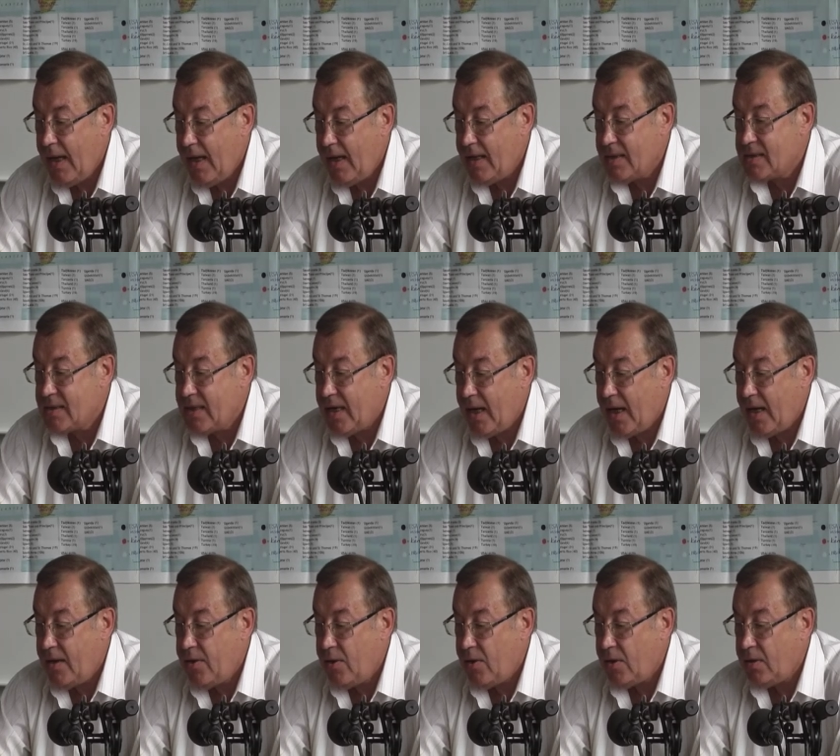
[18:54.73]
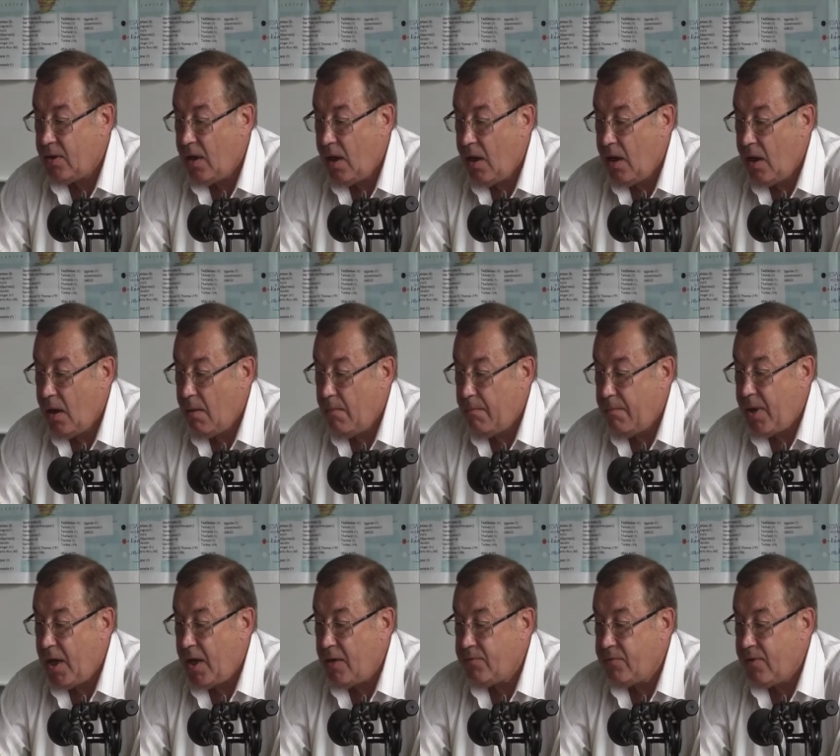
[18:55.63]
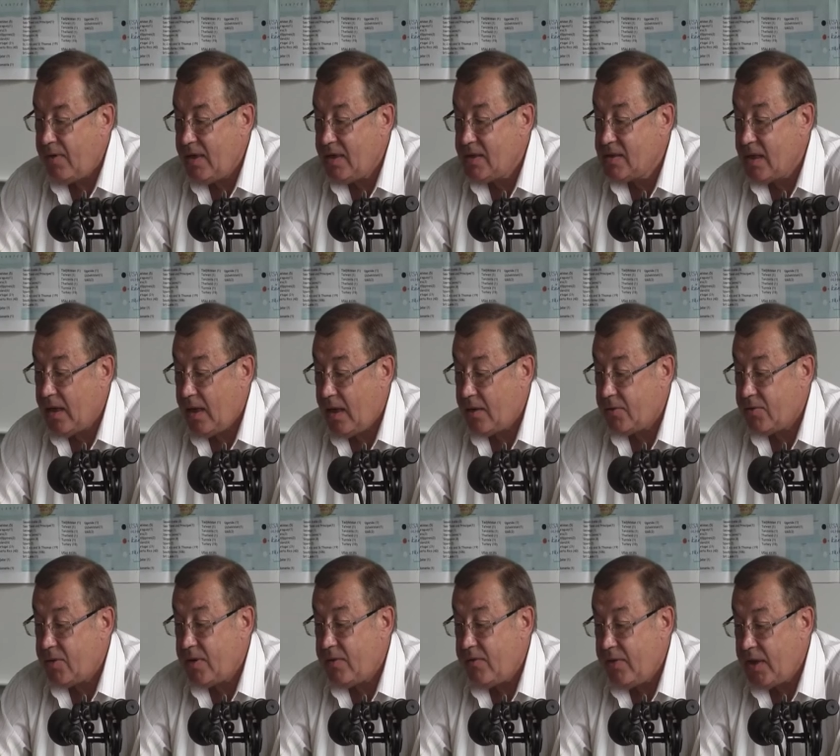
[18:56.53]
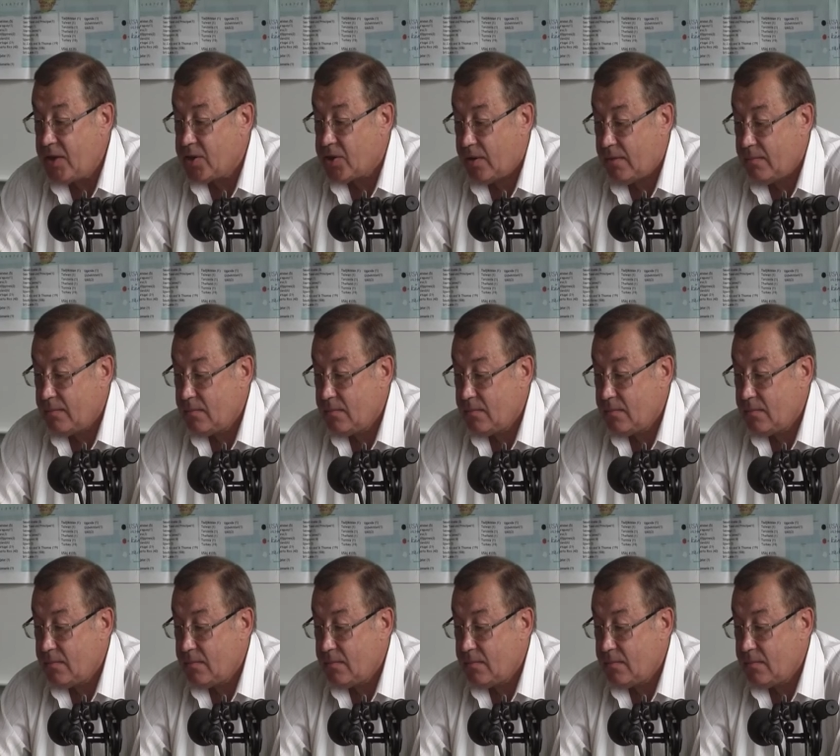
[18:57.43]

as they are not bounding the Arctic region.